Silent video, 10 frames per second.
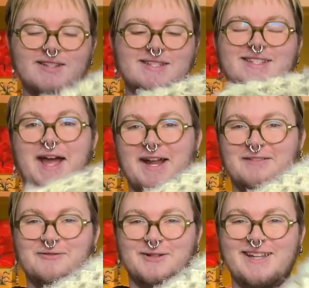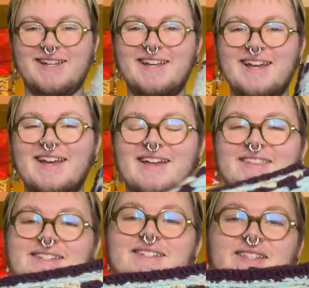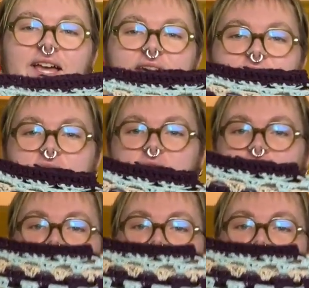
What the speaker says: This is kind of what this is like. And